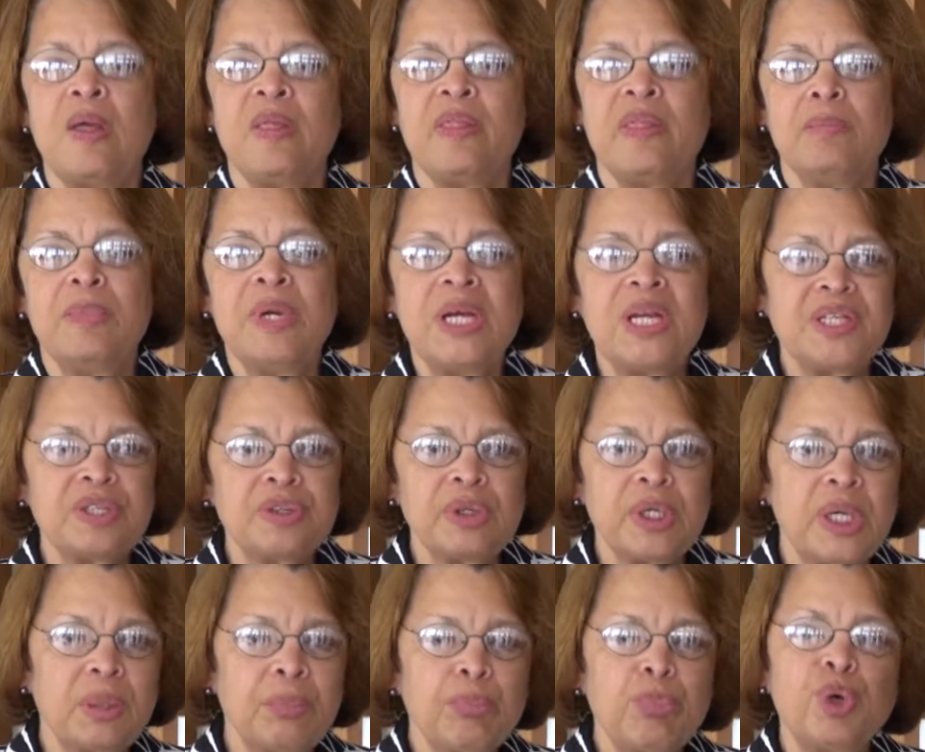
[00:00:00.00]
The military
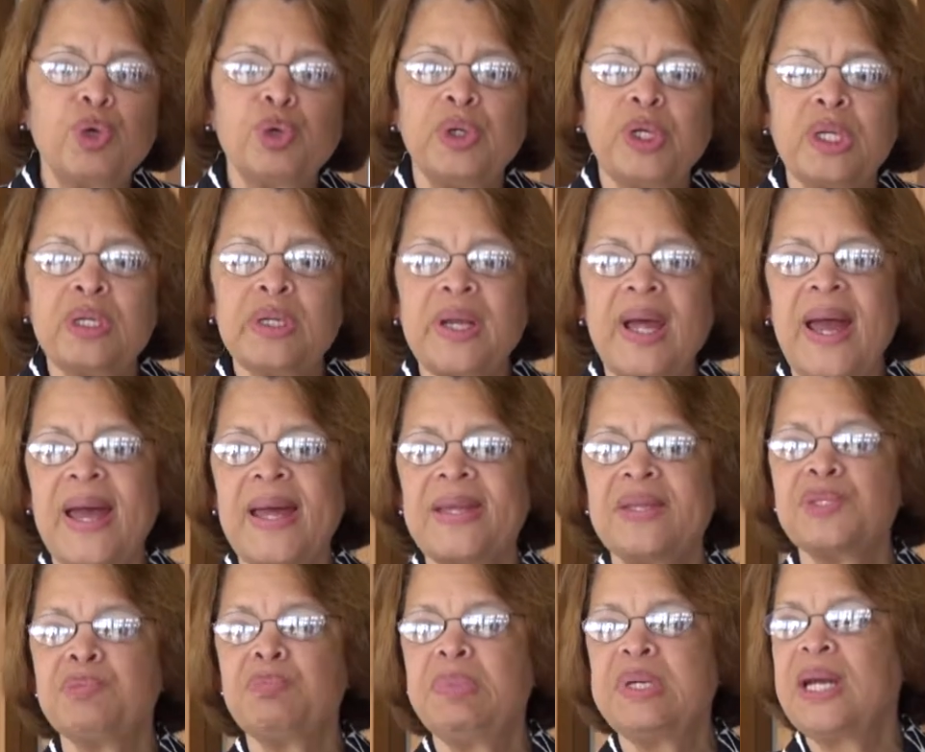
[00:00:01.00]
component
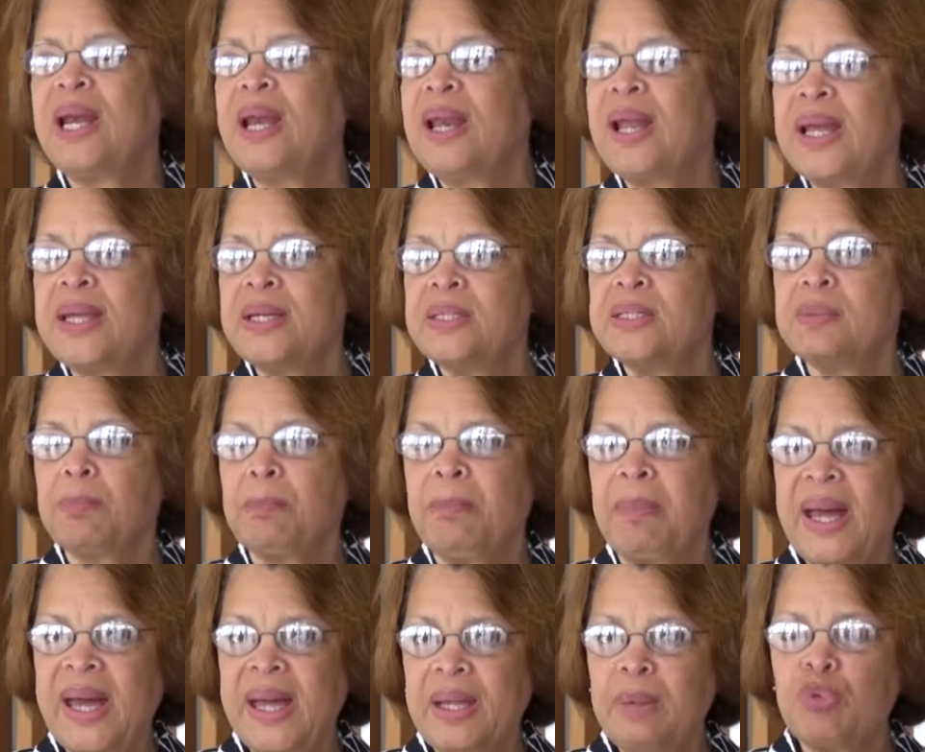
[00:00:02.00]
has been led
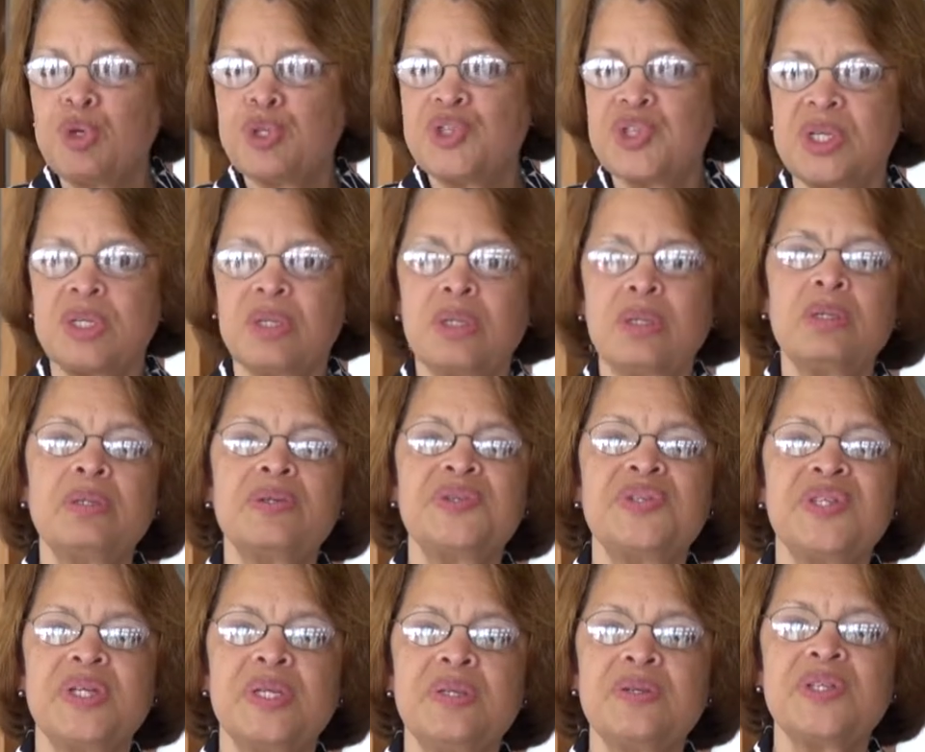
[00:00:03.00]
by Brazil
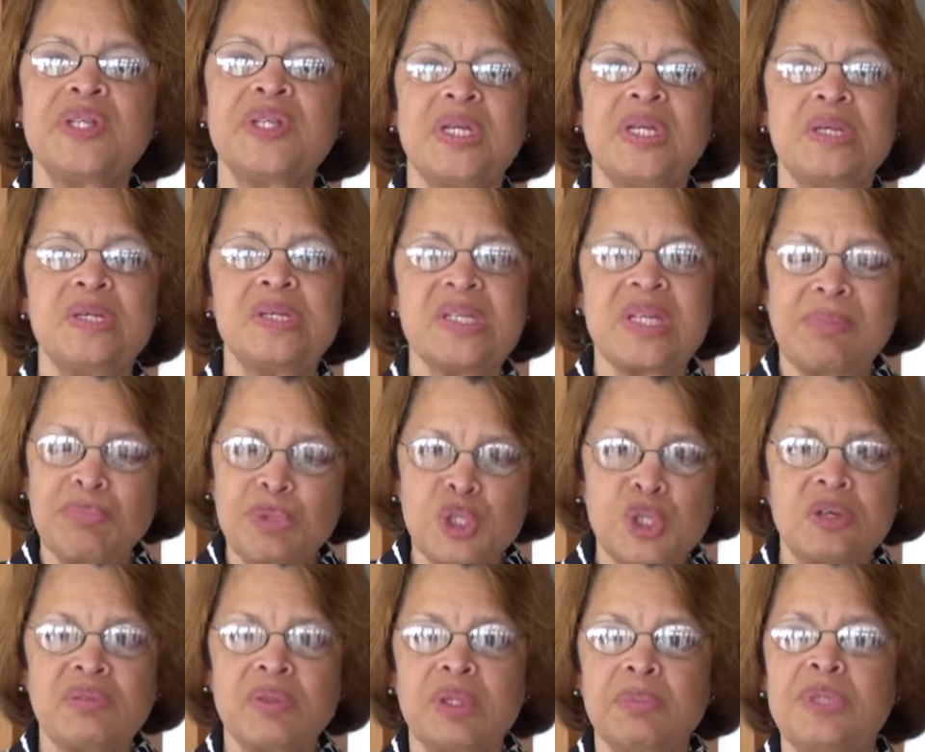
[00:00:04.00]
since
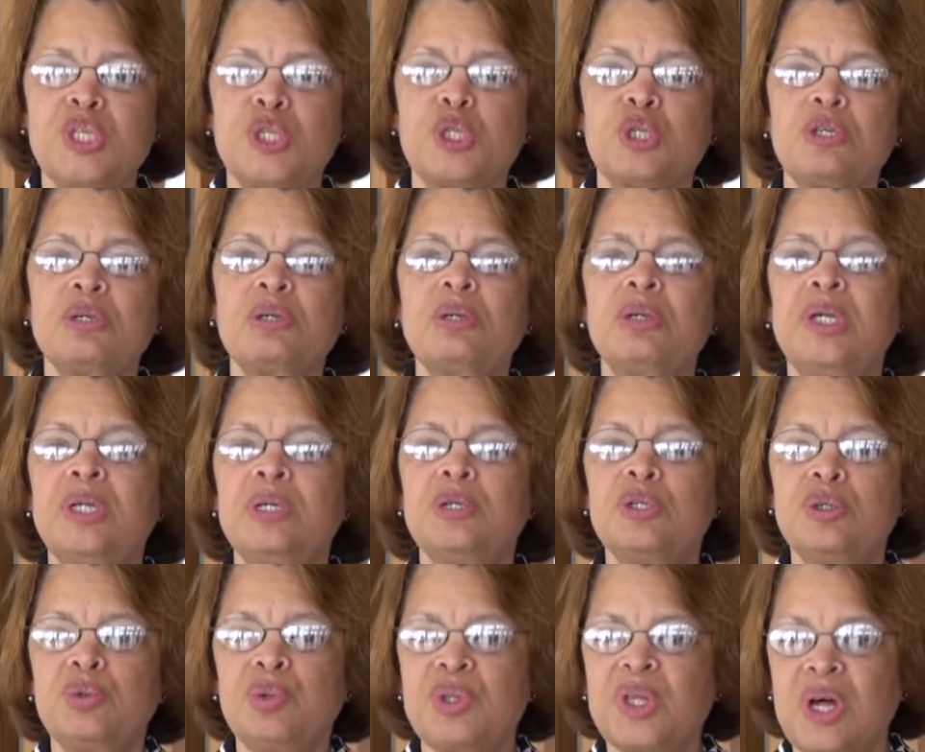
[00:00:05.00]
inception of the mission in
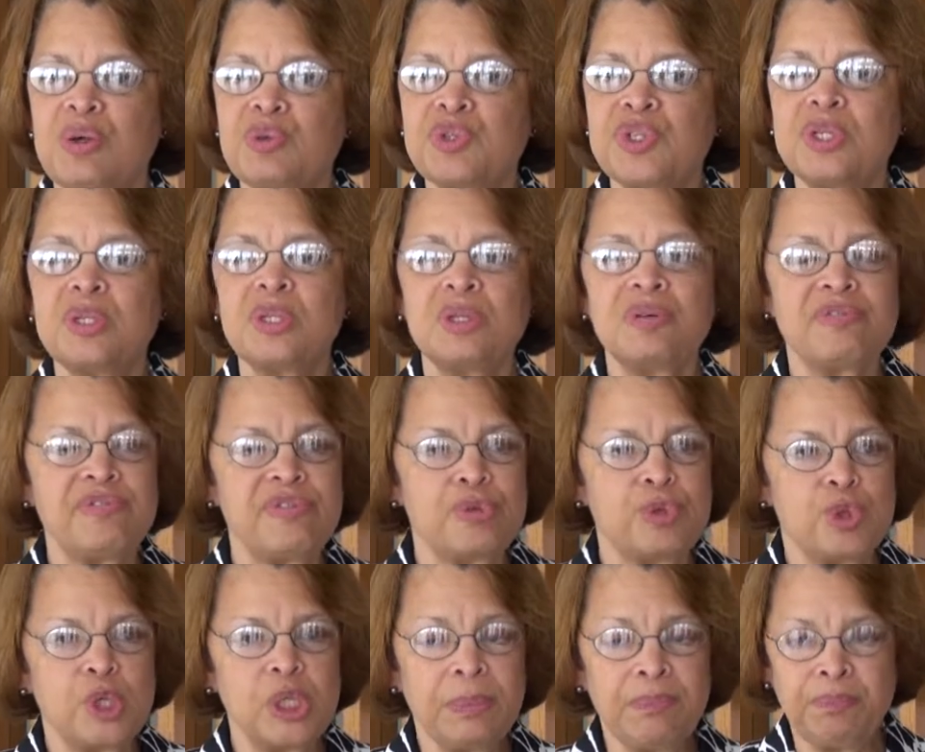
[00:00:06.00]

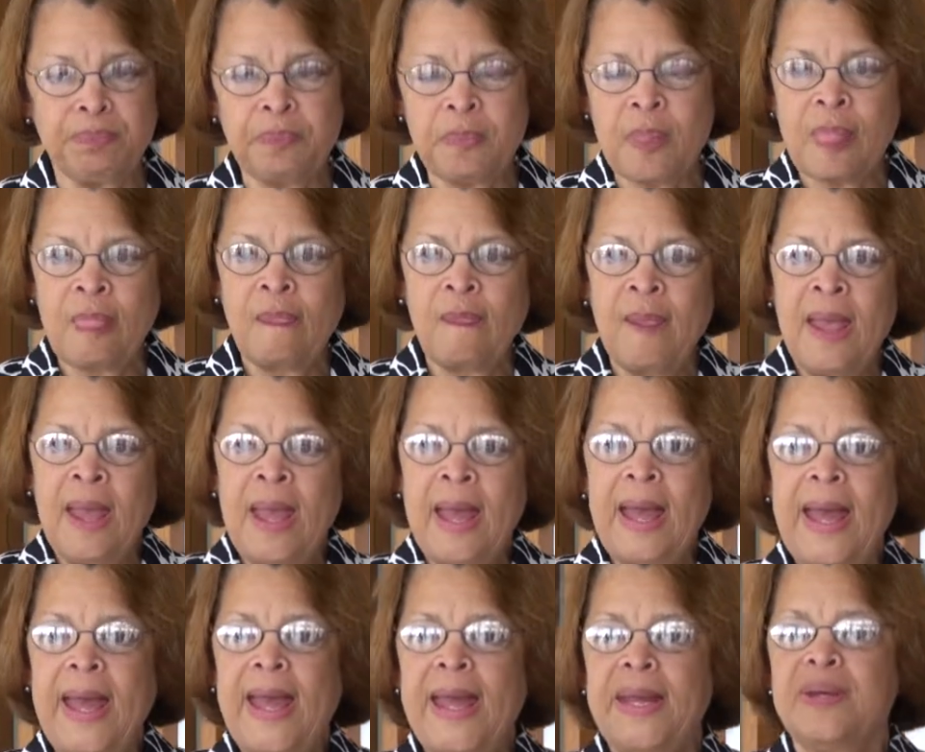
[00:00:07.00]
2004,
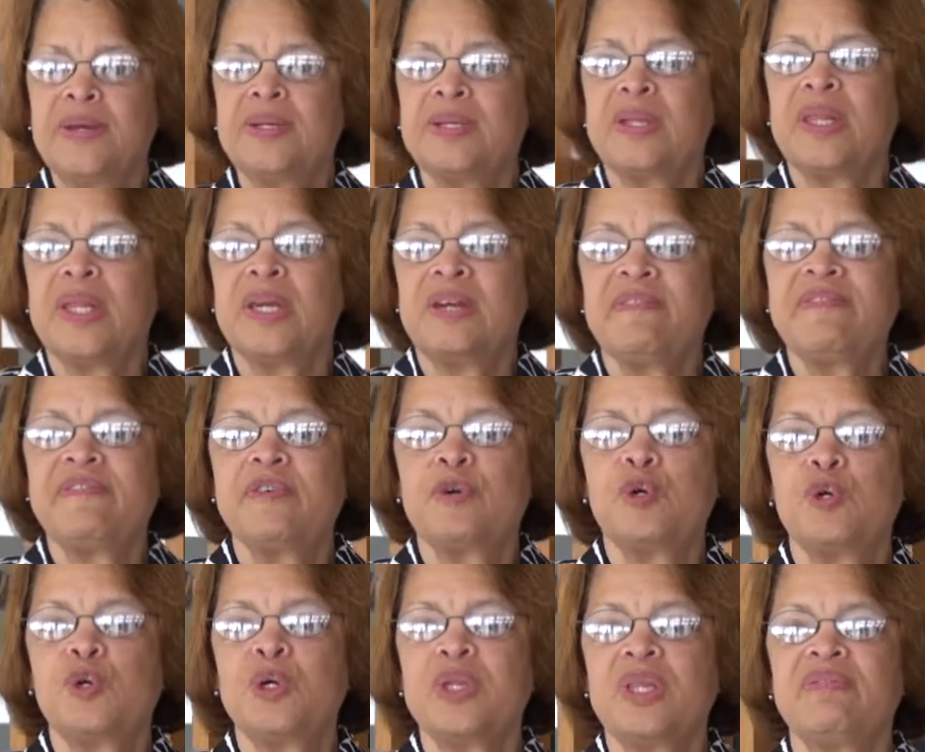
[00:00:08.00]
and
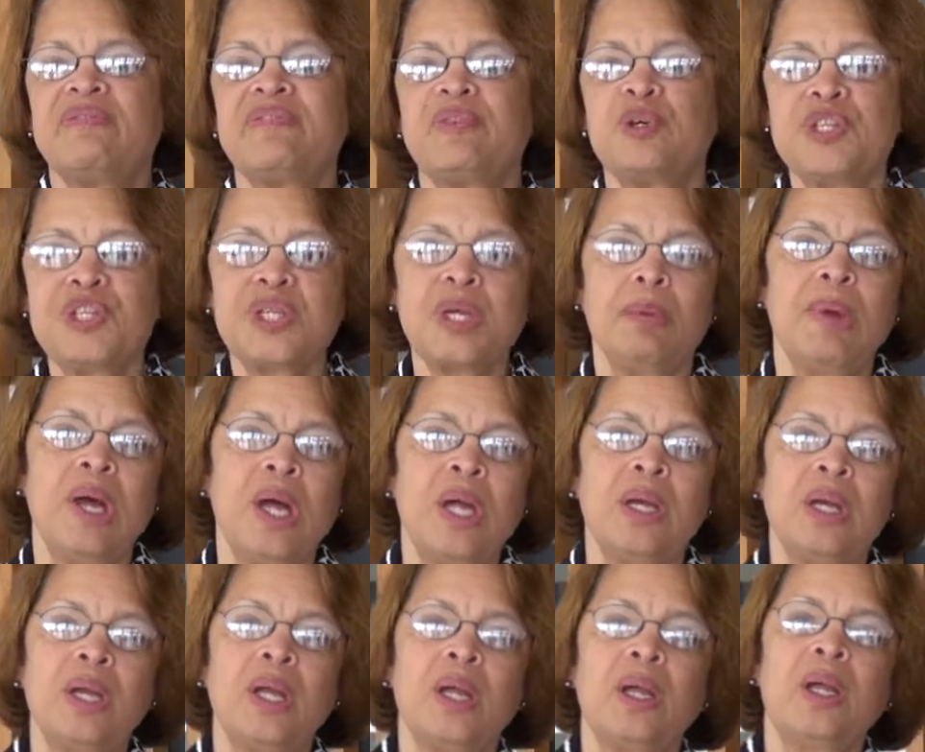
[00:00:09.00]
therefore the force
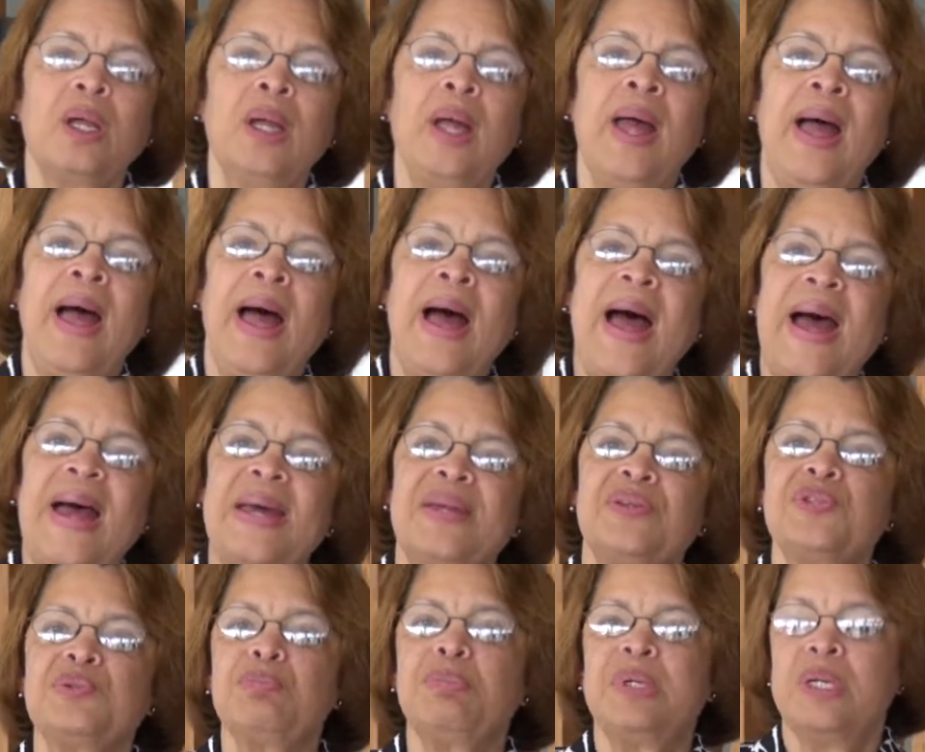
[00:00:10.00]
commander
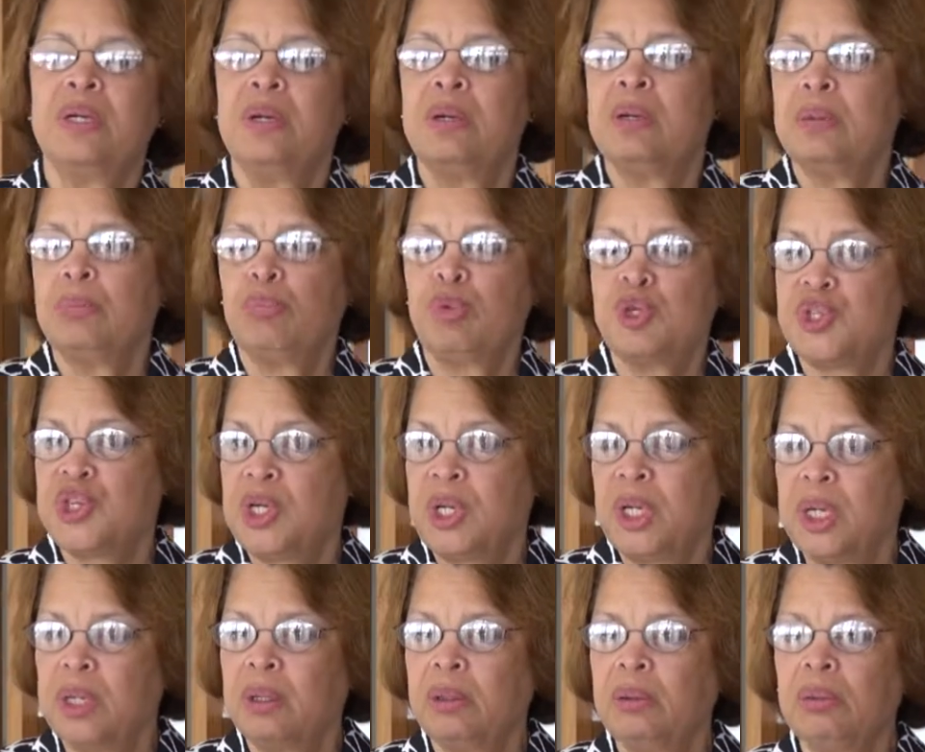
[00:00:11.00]
has been
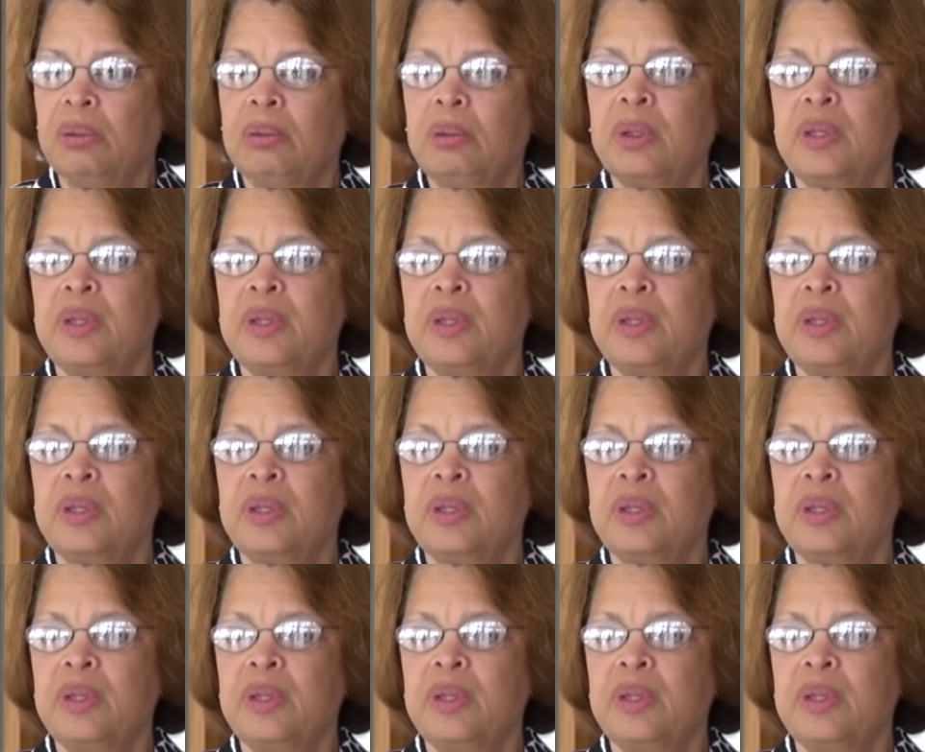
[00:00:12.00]
Brazilian.